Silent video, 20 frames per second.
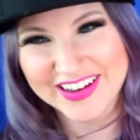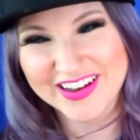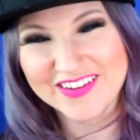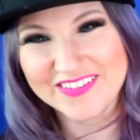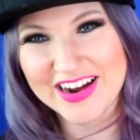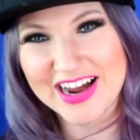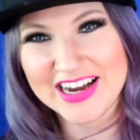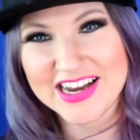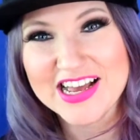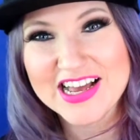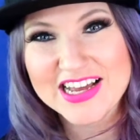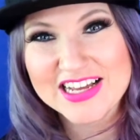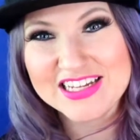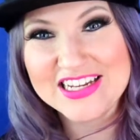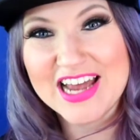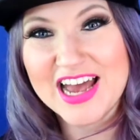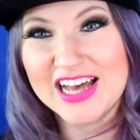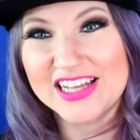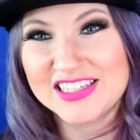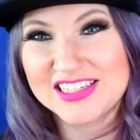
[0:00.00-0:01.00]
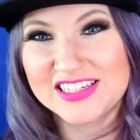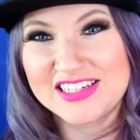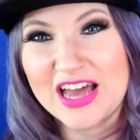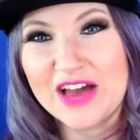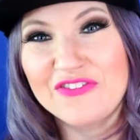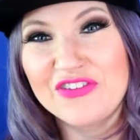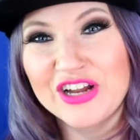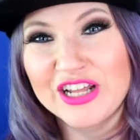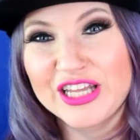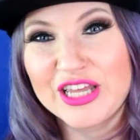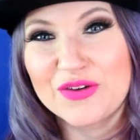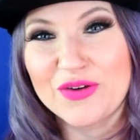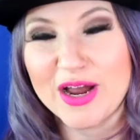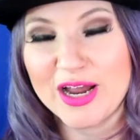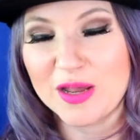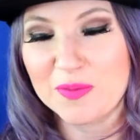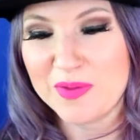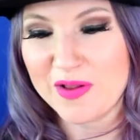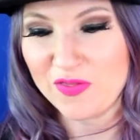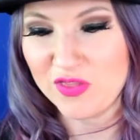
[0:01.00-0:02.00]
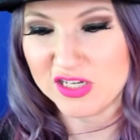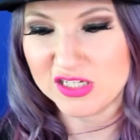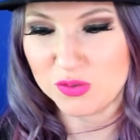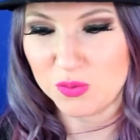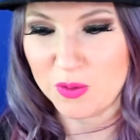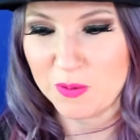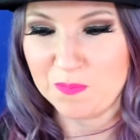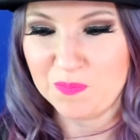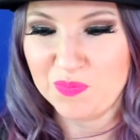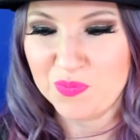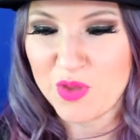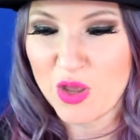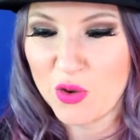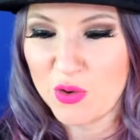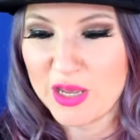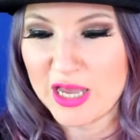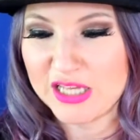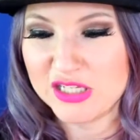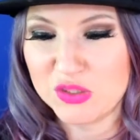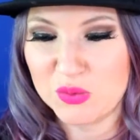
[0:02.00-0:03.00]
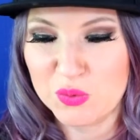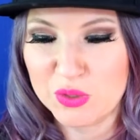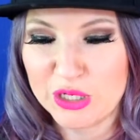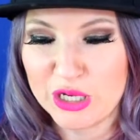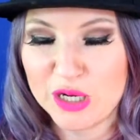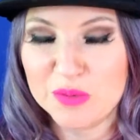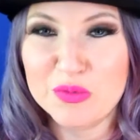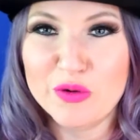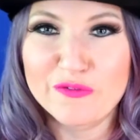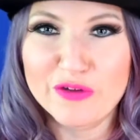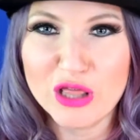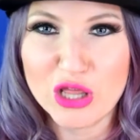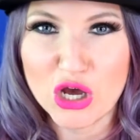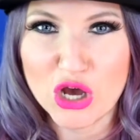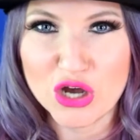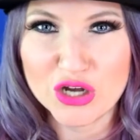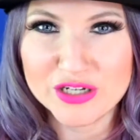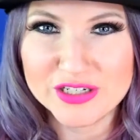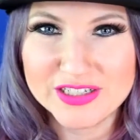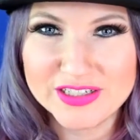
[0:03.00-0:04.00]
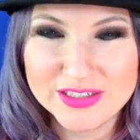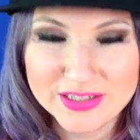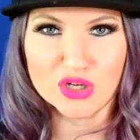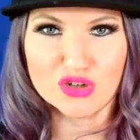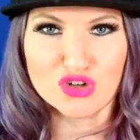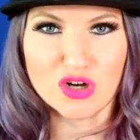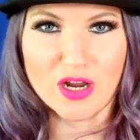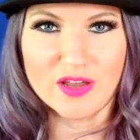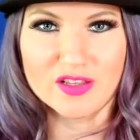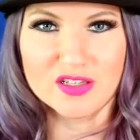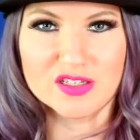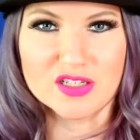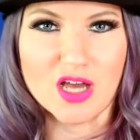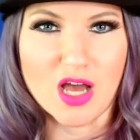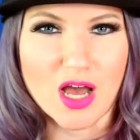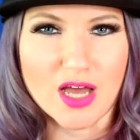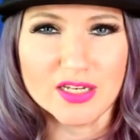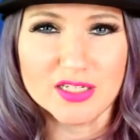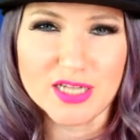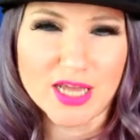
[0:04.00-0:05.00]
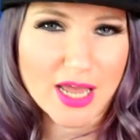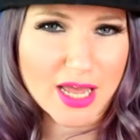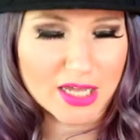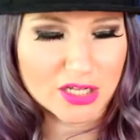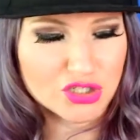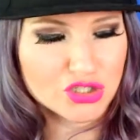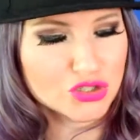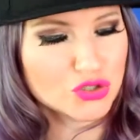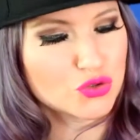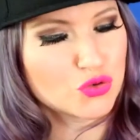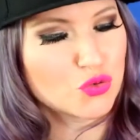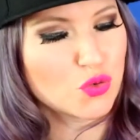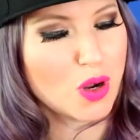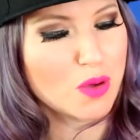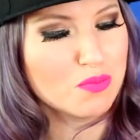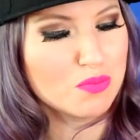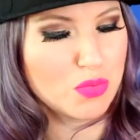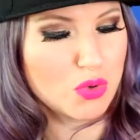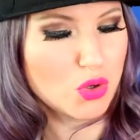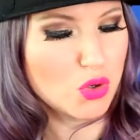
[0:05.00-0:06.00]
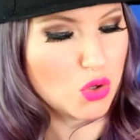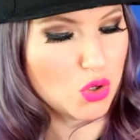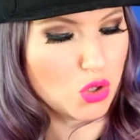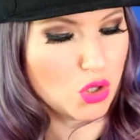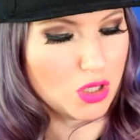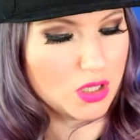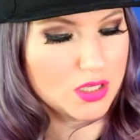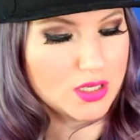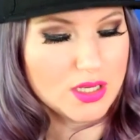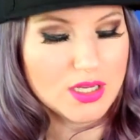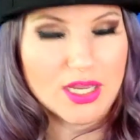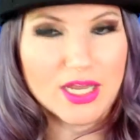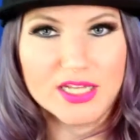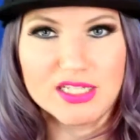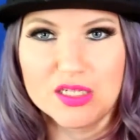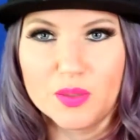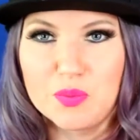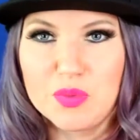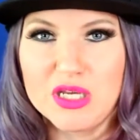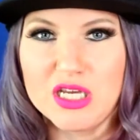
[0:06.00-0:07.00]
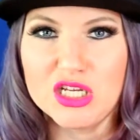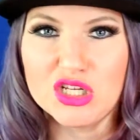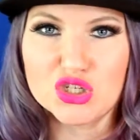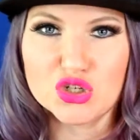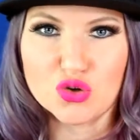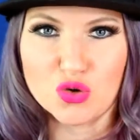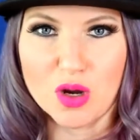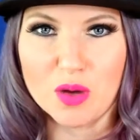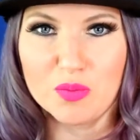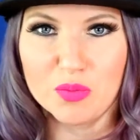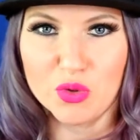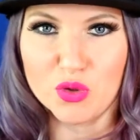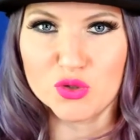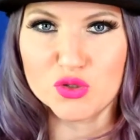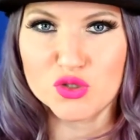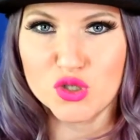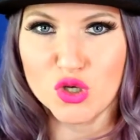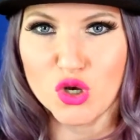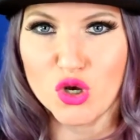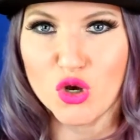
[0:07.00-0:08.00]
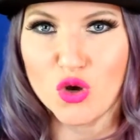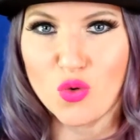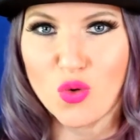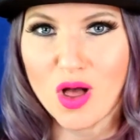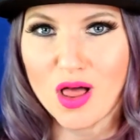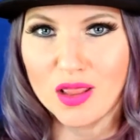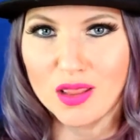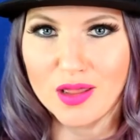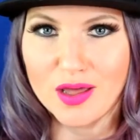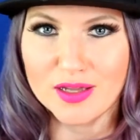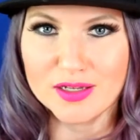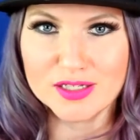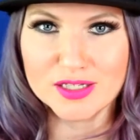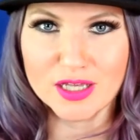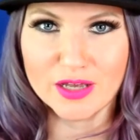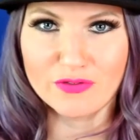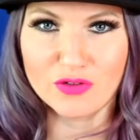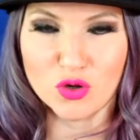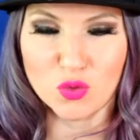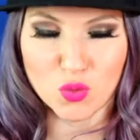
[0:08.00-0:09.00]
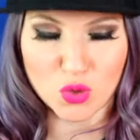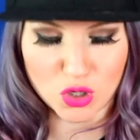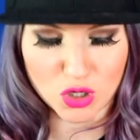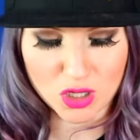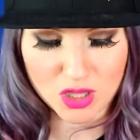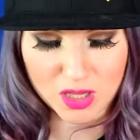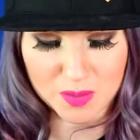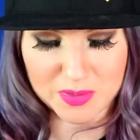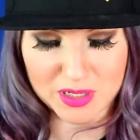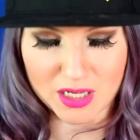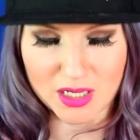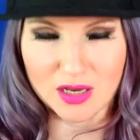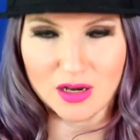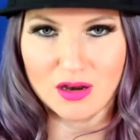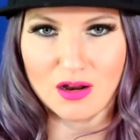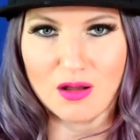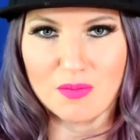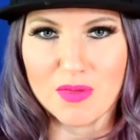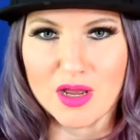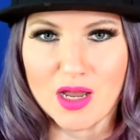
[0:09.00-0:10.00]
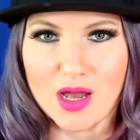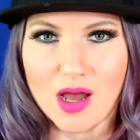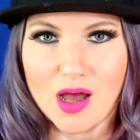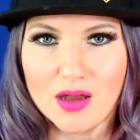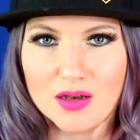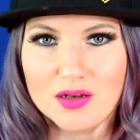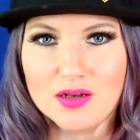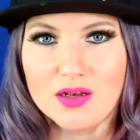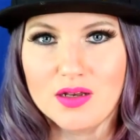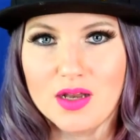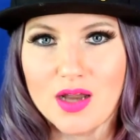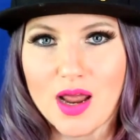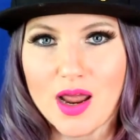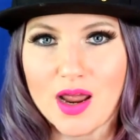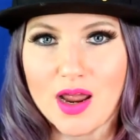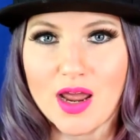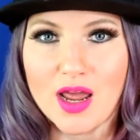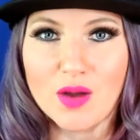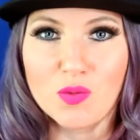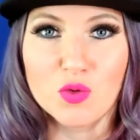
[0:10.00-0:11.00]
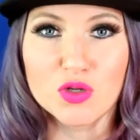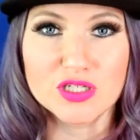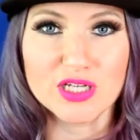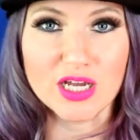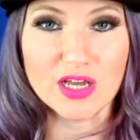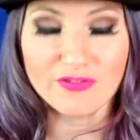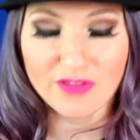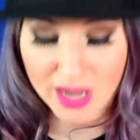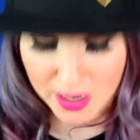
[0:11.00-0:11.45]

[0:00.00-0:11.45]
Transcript: Alright, yes, definitely recommend this one. Okay, so we're gonna move along. We're gonna try this Contash Crumble. It's a peach crumble, so let's give it a whirl. Let me get it on my cotton, and we'll take